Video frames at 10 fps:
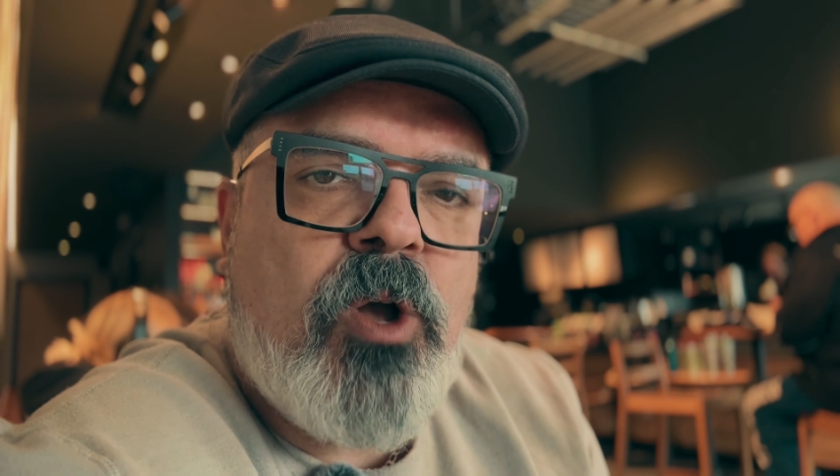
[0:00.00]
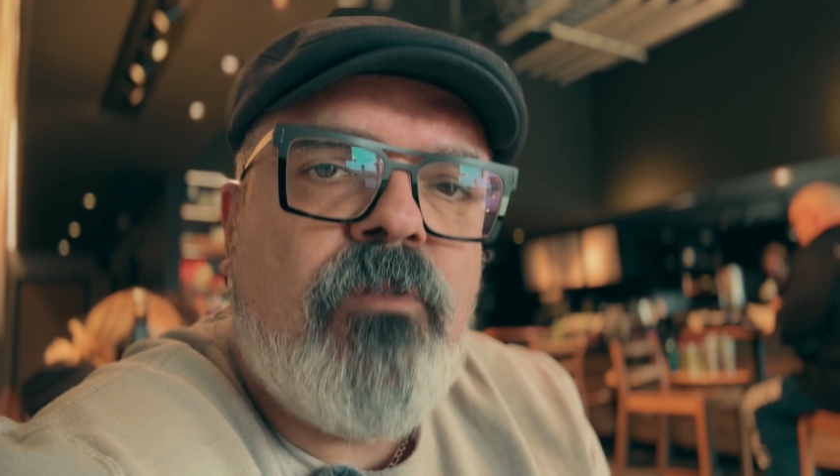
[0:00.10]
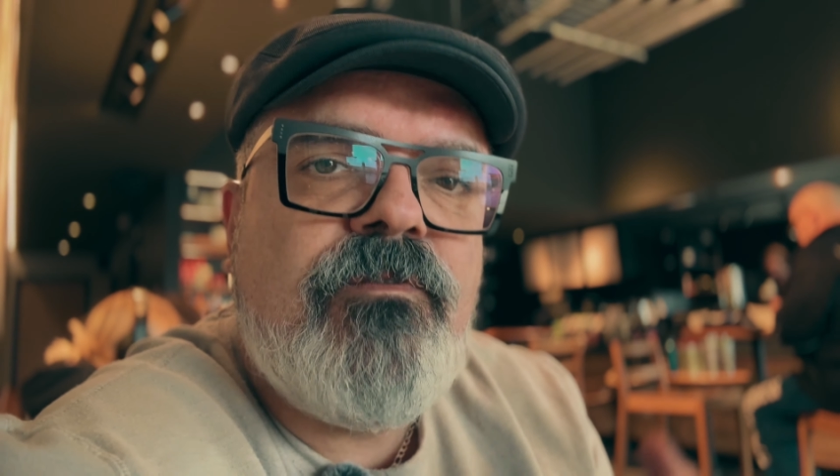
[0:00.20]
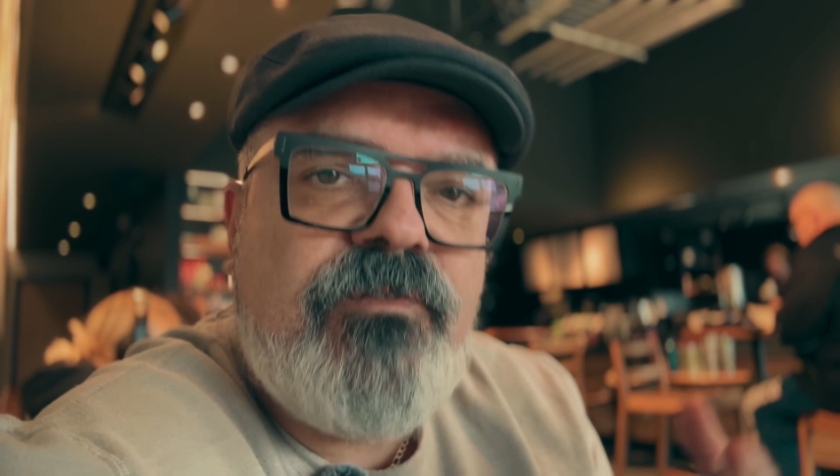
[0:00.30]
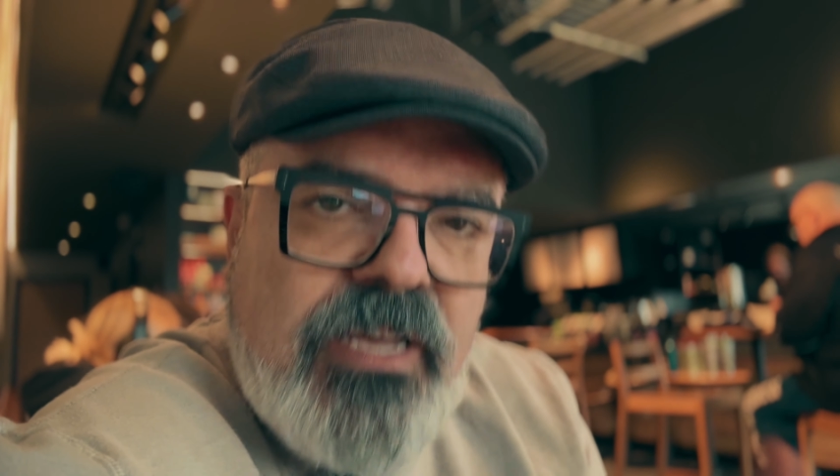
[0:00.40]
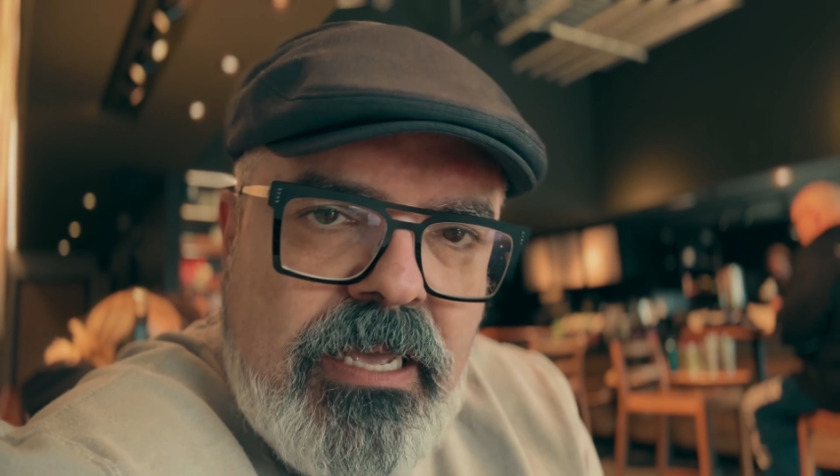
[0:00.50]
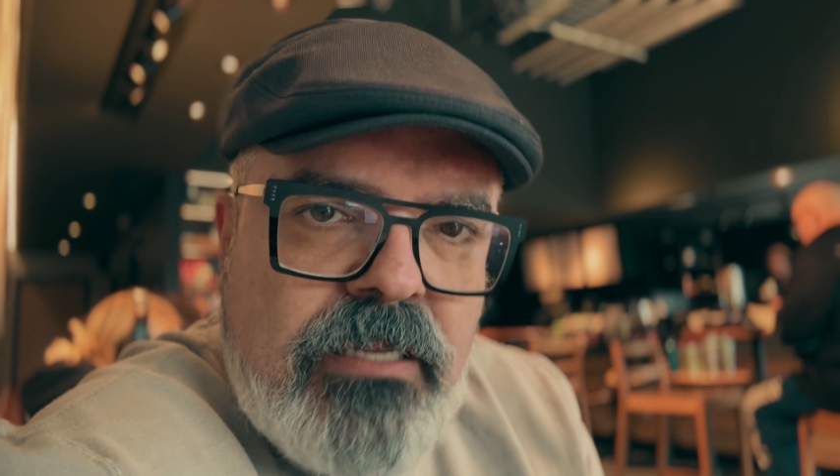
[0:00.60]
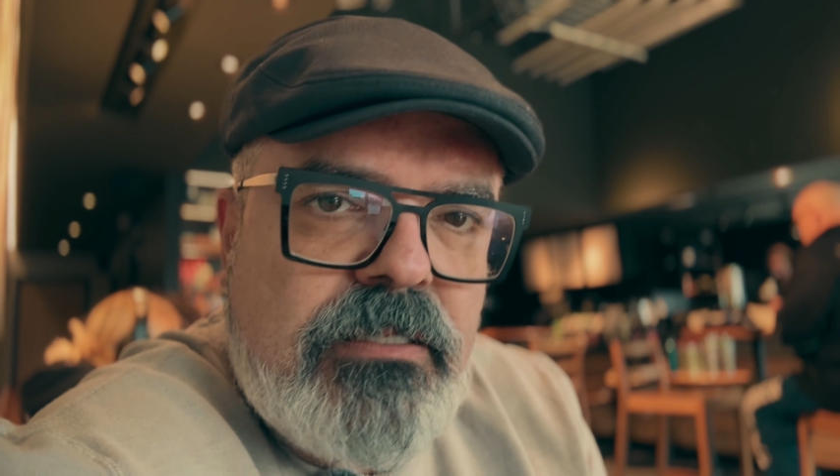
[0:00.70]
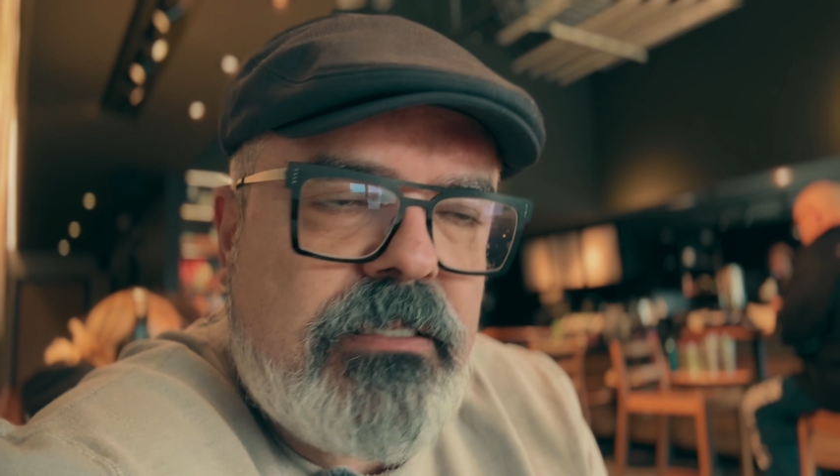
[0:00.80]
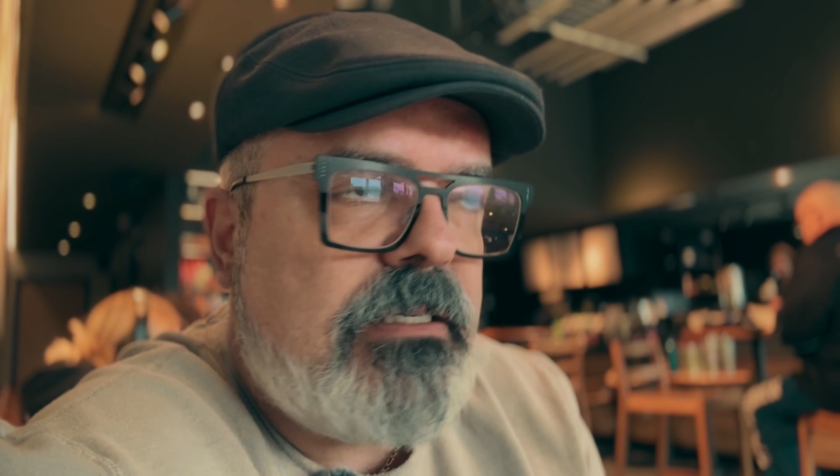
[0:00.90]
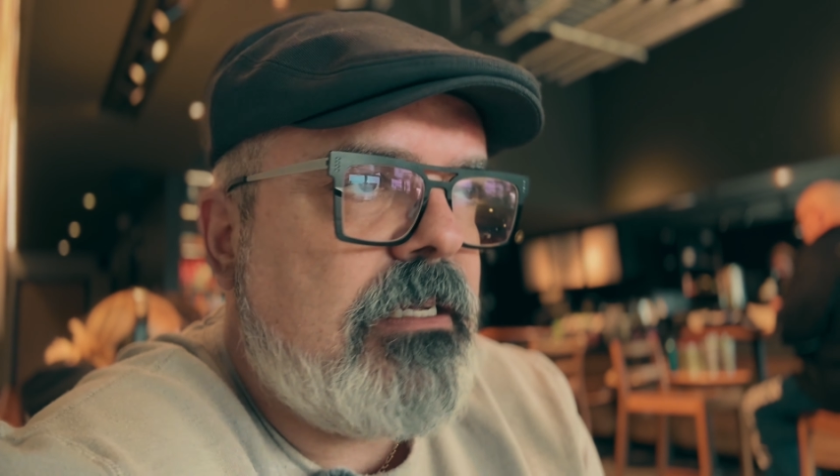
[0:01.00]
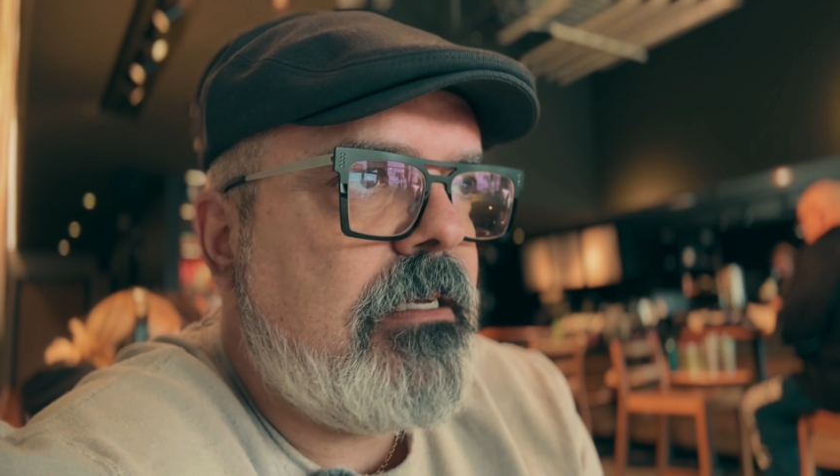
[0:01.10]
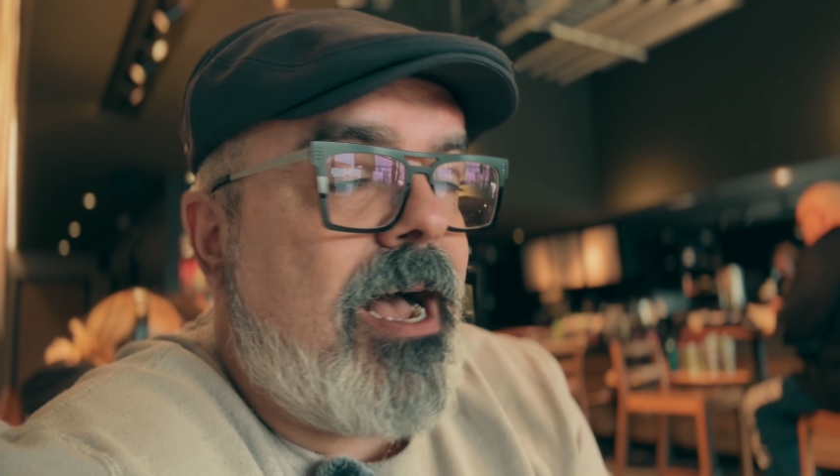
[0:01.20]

convinced